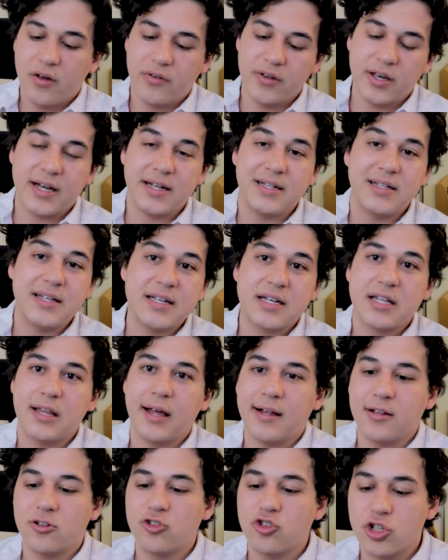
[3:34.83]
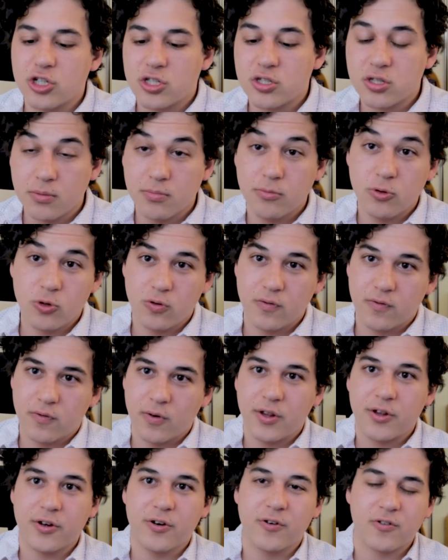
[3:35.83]
the idea that just to move,
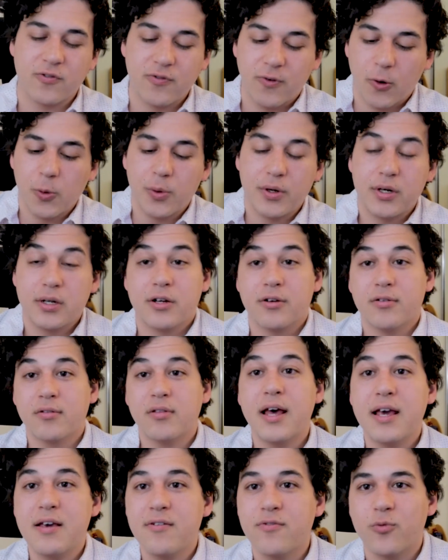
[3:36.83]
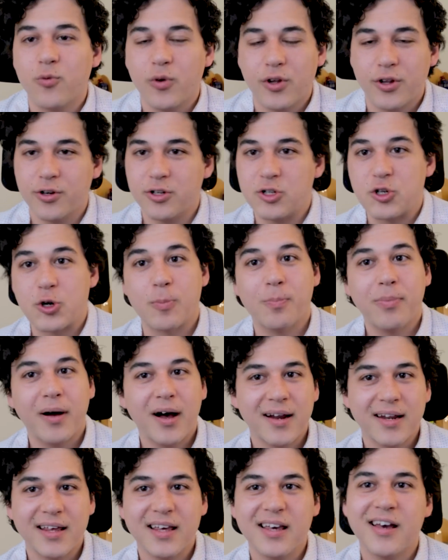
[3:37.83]
whether it's forward in your life, whether it's your
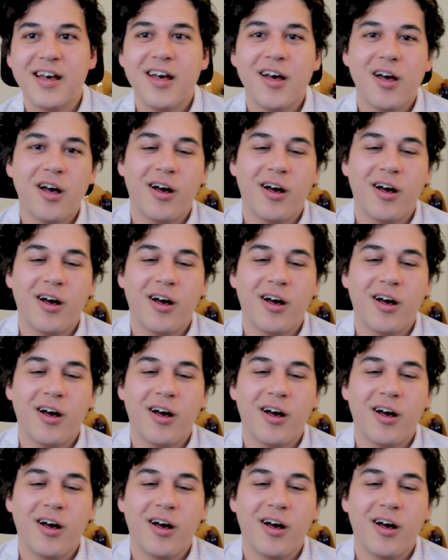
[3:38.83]
body,